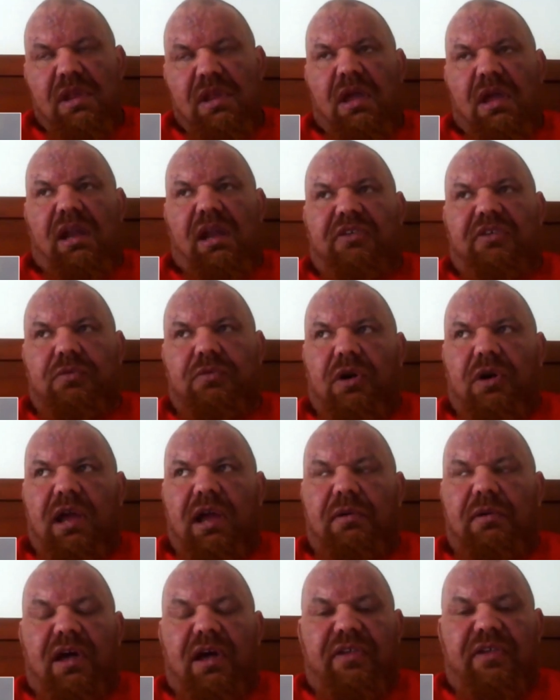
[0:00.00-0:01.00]
Okay. And it's
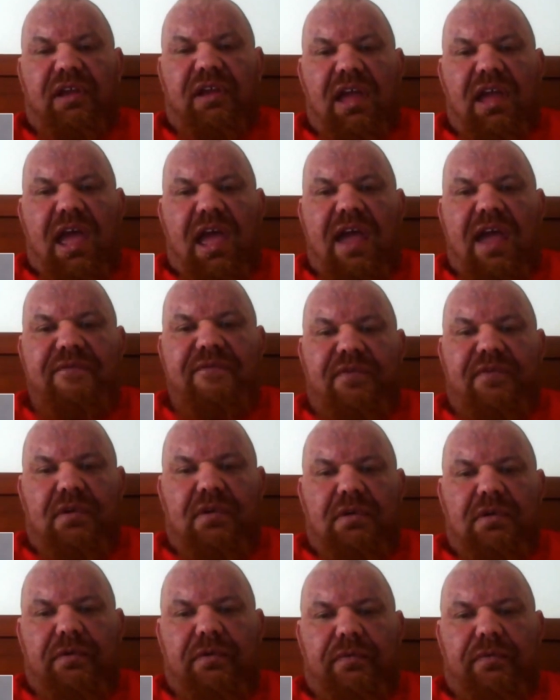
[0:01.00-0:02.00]
one area that... Say
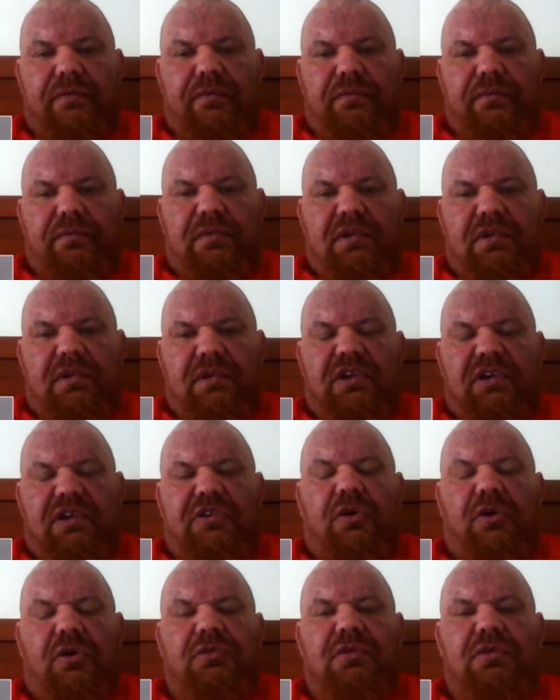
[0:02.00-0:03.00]
that again, sorry, you broke
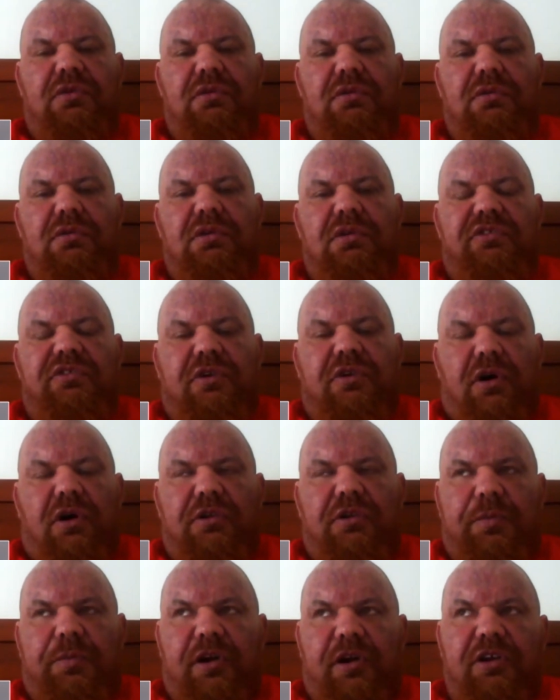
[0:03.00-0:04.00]
up a little.
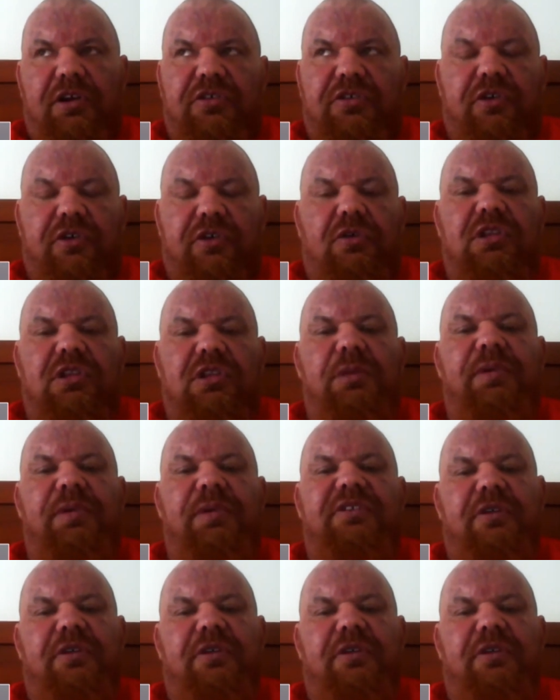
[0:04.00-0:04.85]
The product used is called Lipid